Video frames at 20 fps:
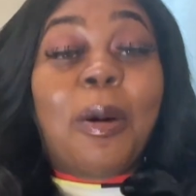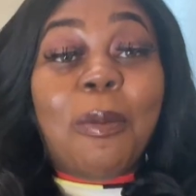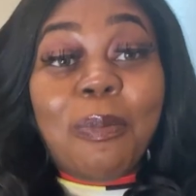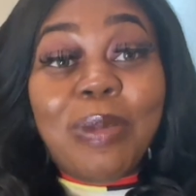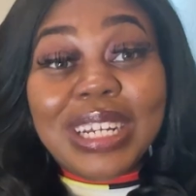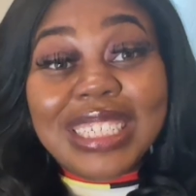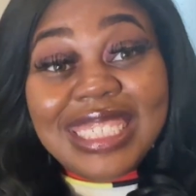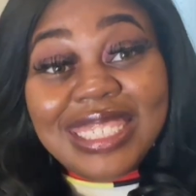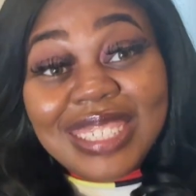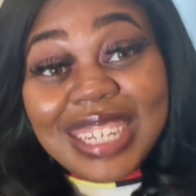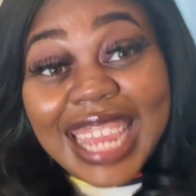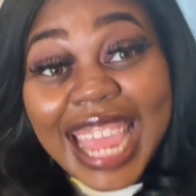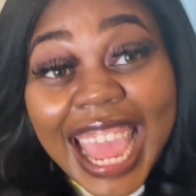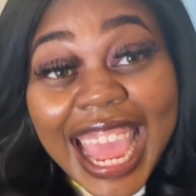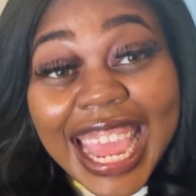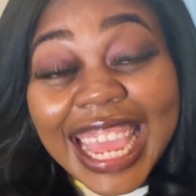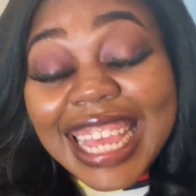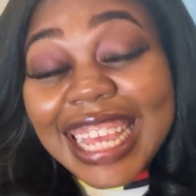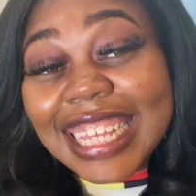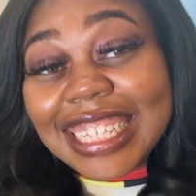but you
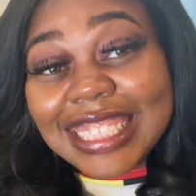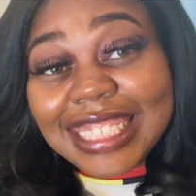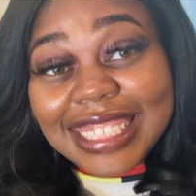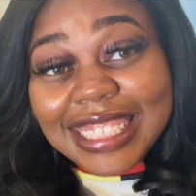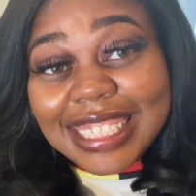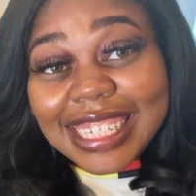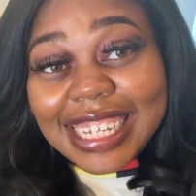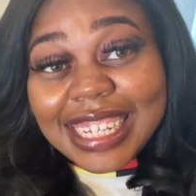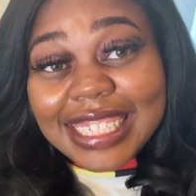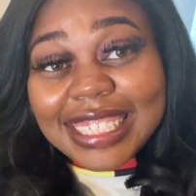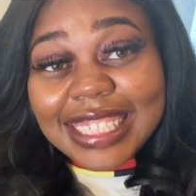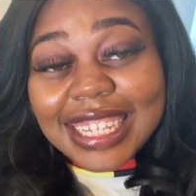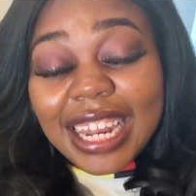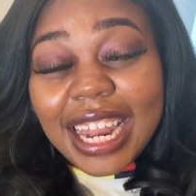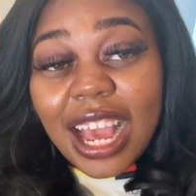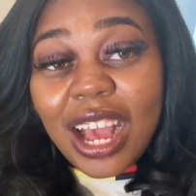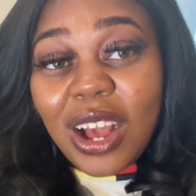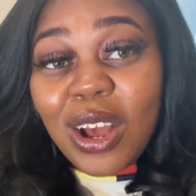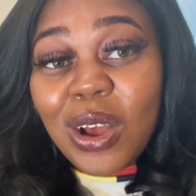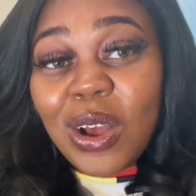can't because it's against the
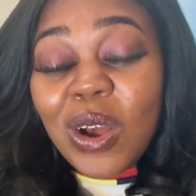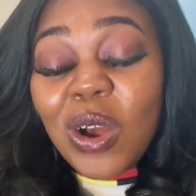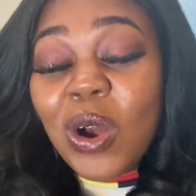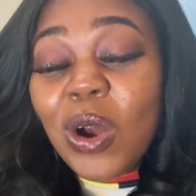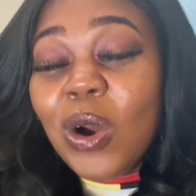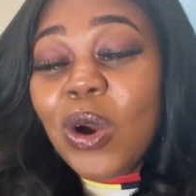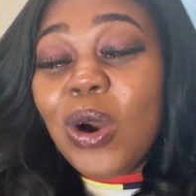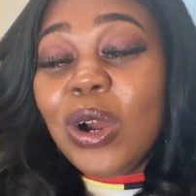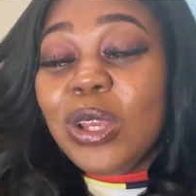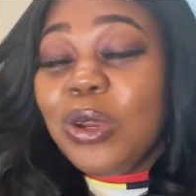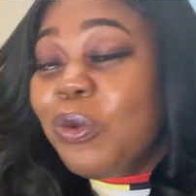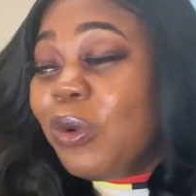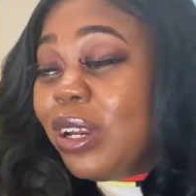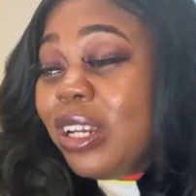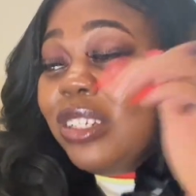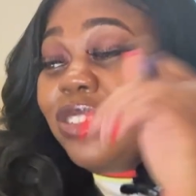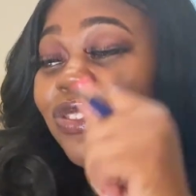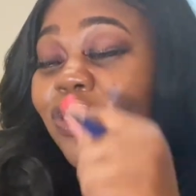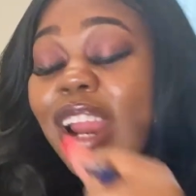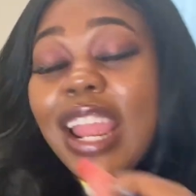law, or you want
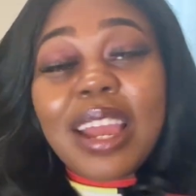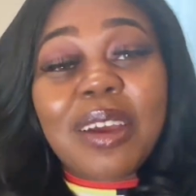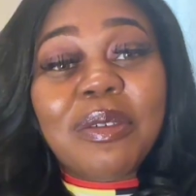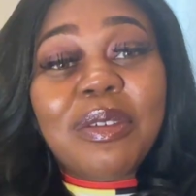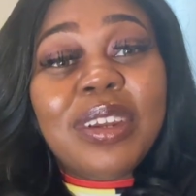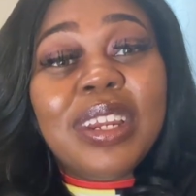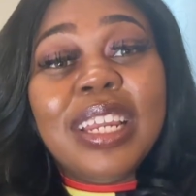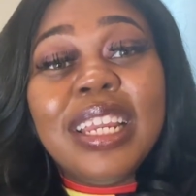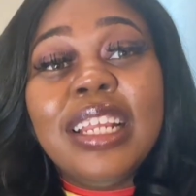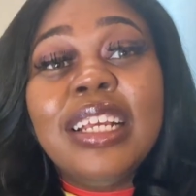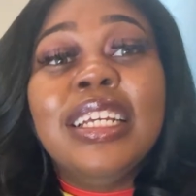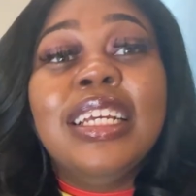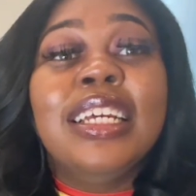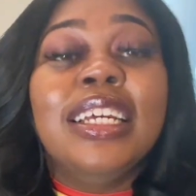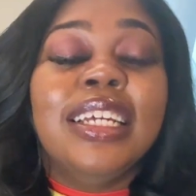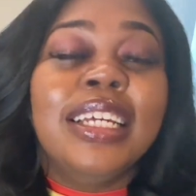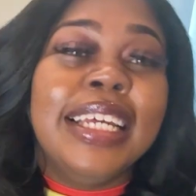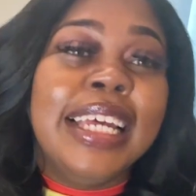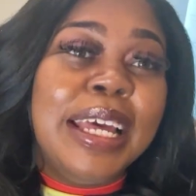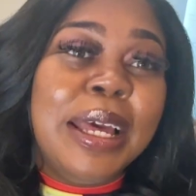to drag them
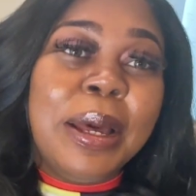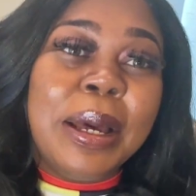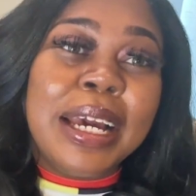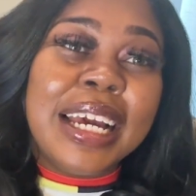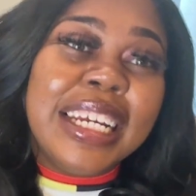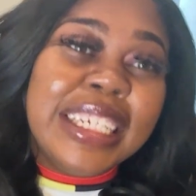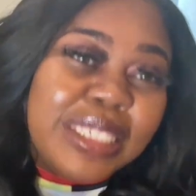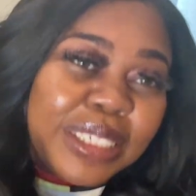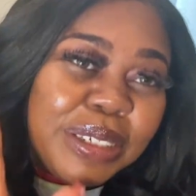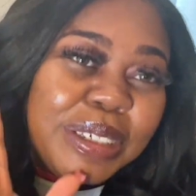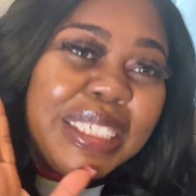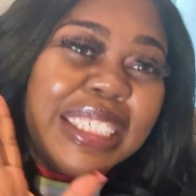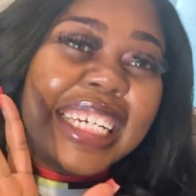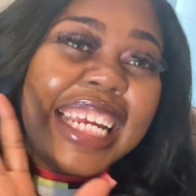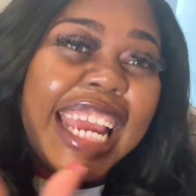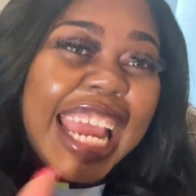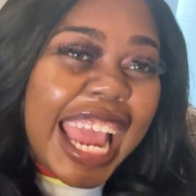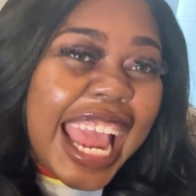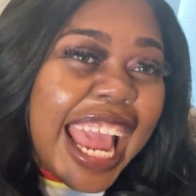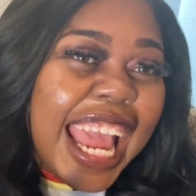because you
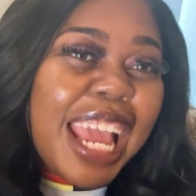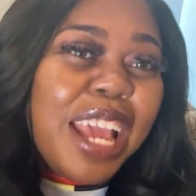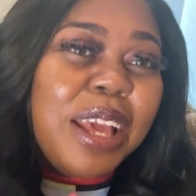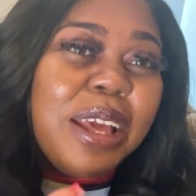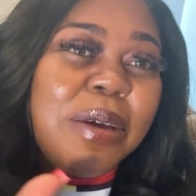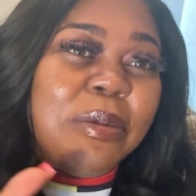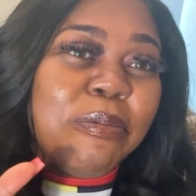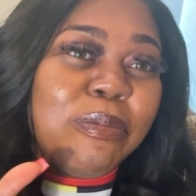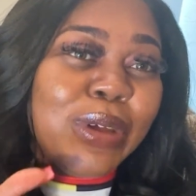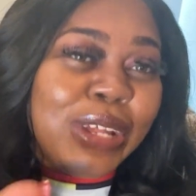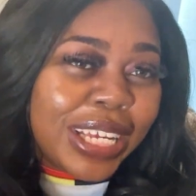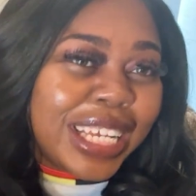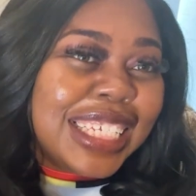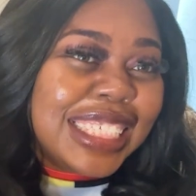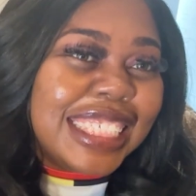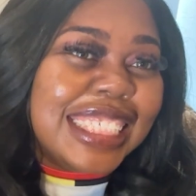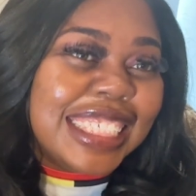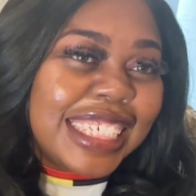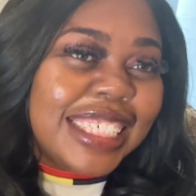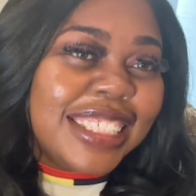can't, but because
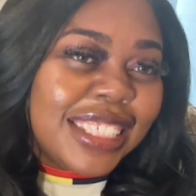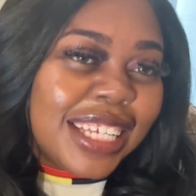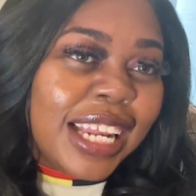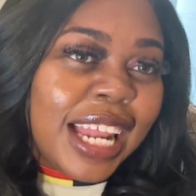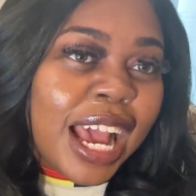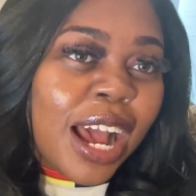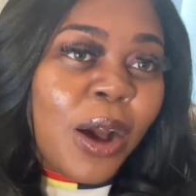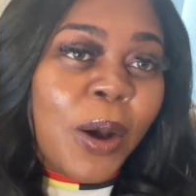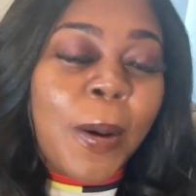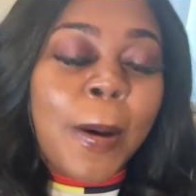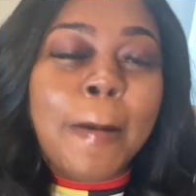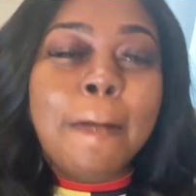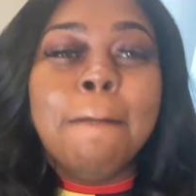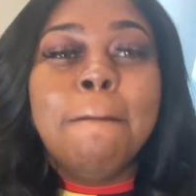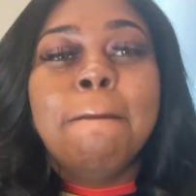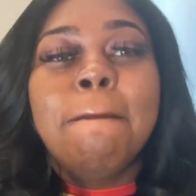it's against the law.